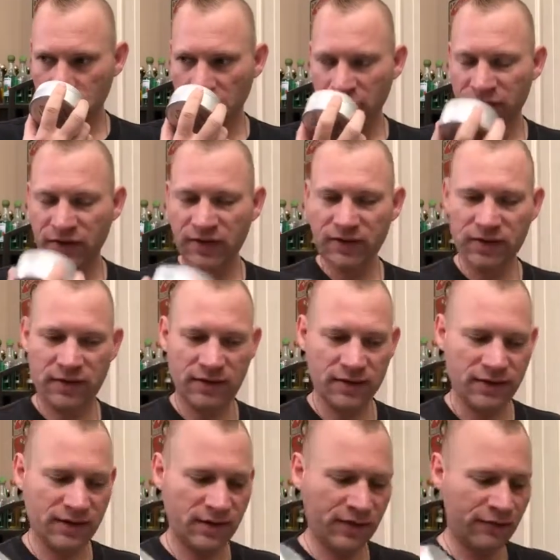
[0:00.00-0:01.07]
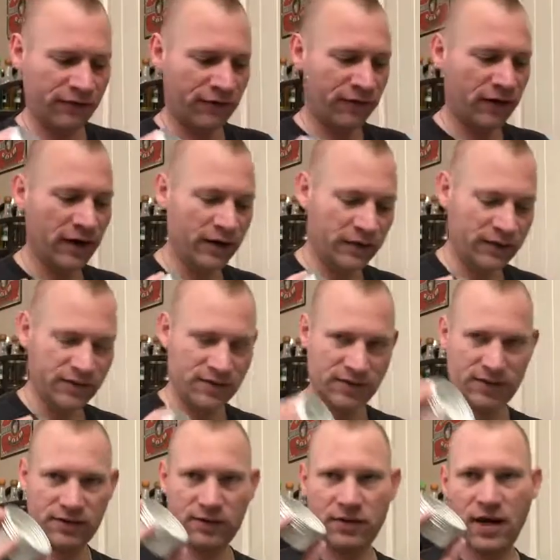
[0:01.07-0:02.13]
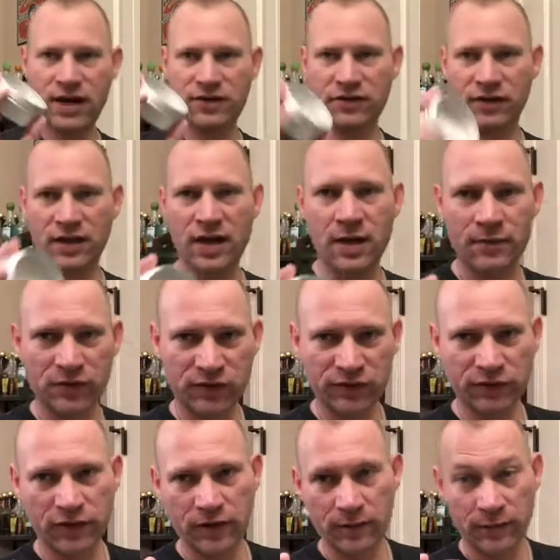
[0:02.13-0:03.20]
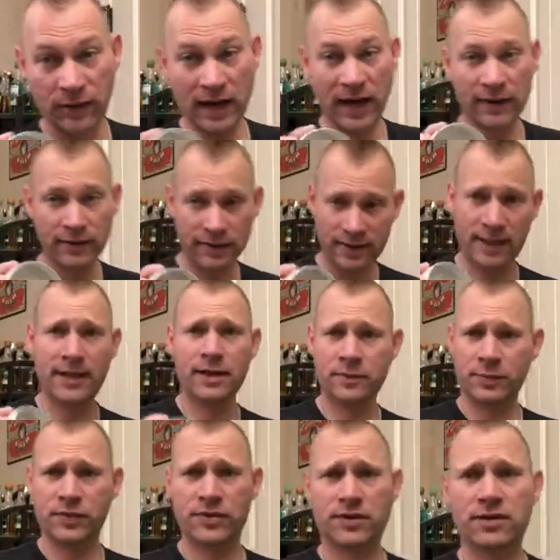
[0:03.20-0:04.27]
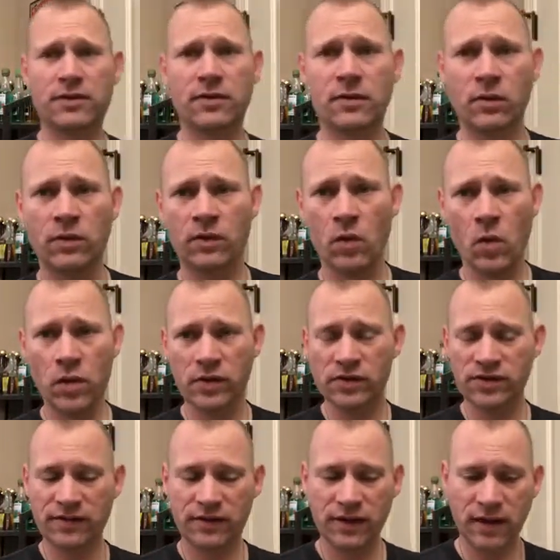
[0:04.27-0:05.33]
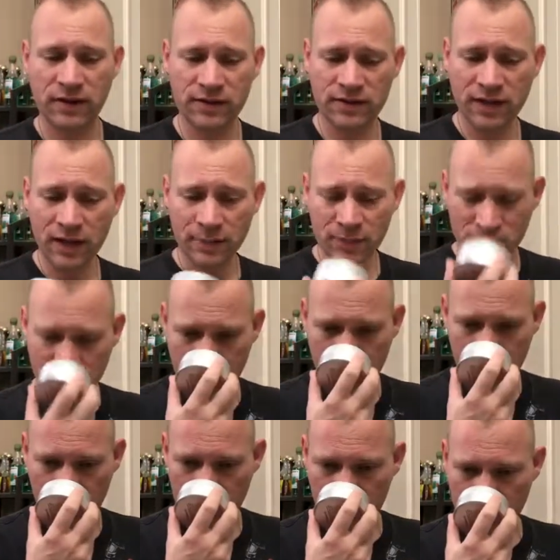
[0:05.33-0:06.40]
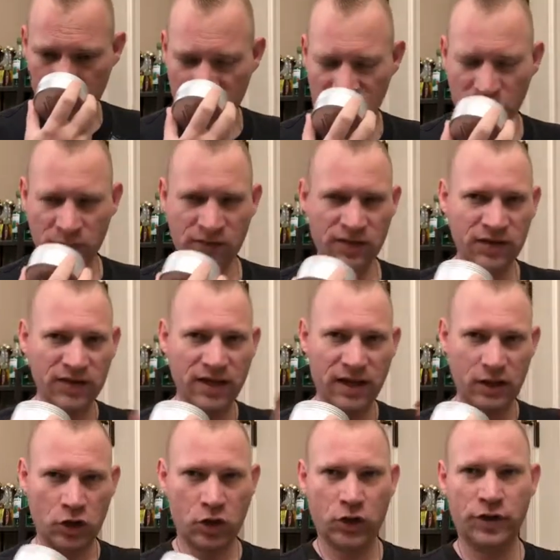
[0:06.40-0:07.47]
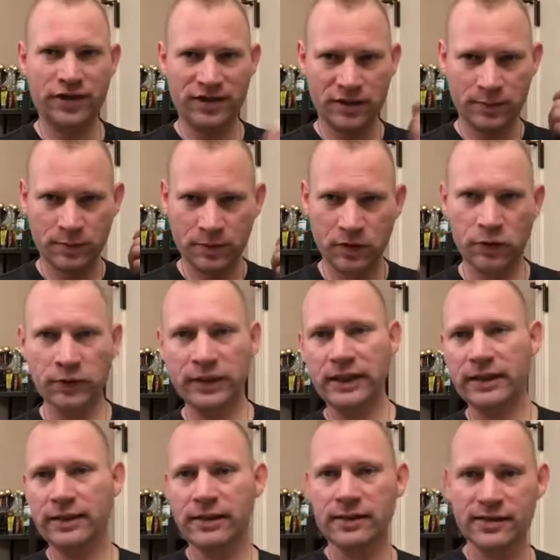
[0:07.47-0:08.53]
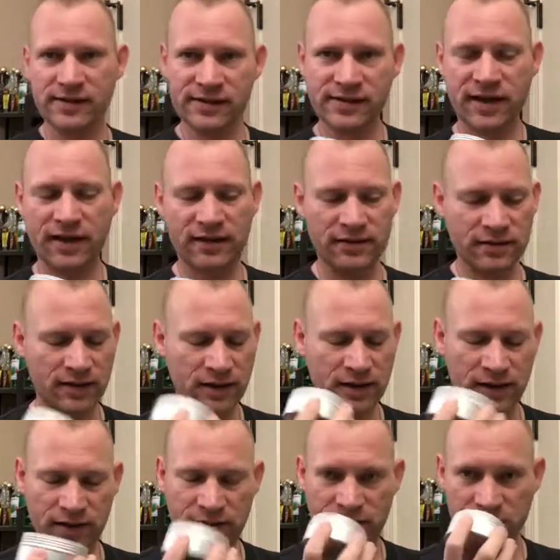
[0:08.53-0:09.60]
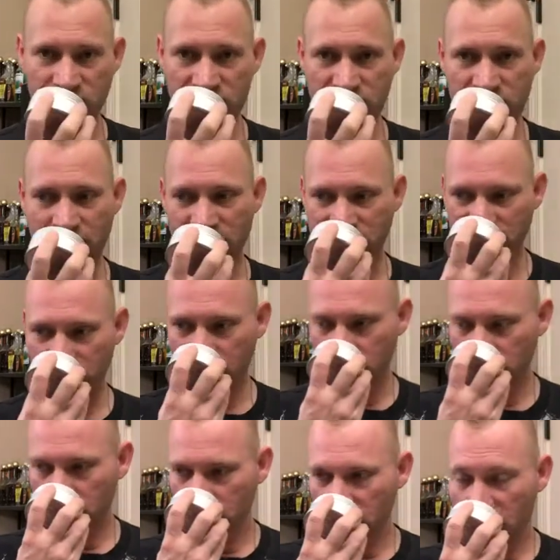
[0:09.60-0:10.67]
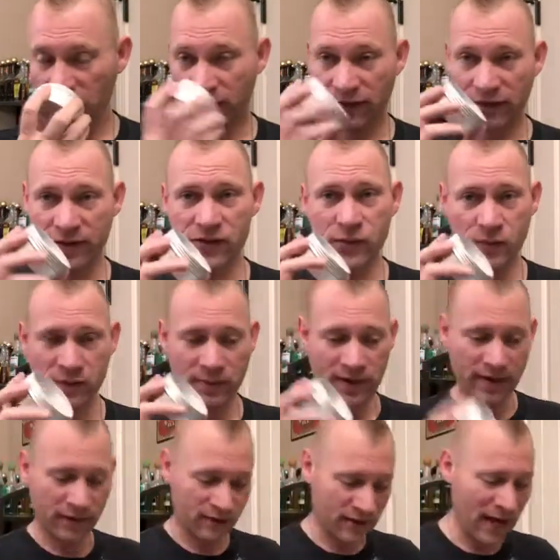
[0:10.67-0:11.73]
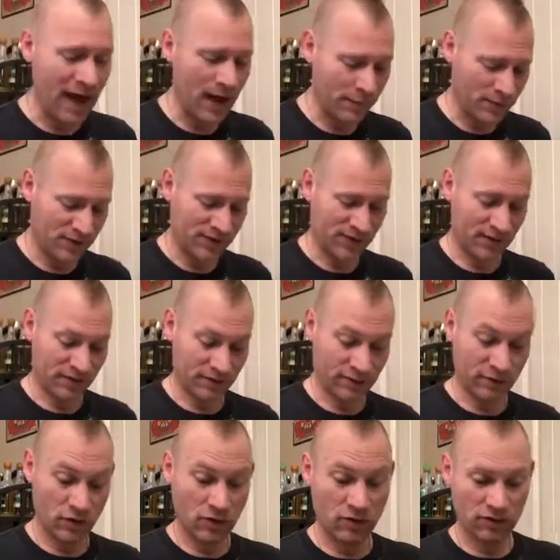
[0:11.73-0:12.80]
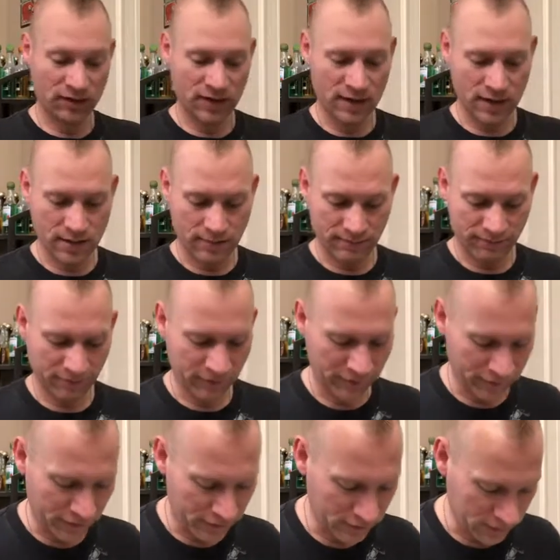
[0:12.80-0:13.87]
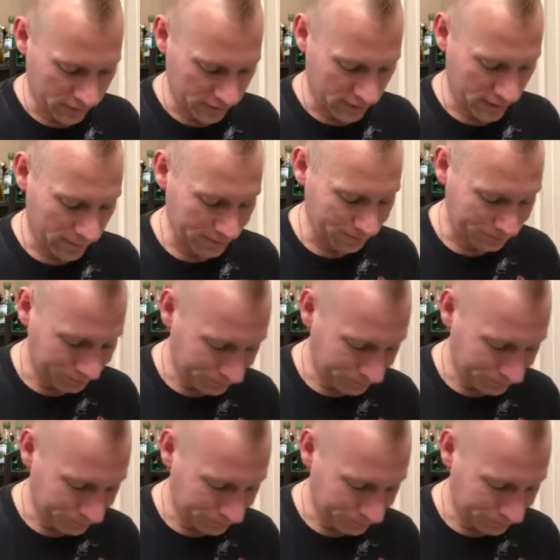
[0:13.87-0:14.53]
I think the fragrance actually comes from carrot tops, or the oils of the carrot tops. So it's just that crisp green scent, and it's just amazing. And this was my top scent of all time for a very long time.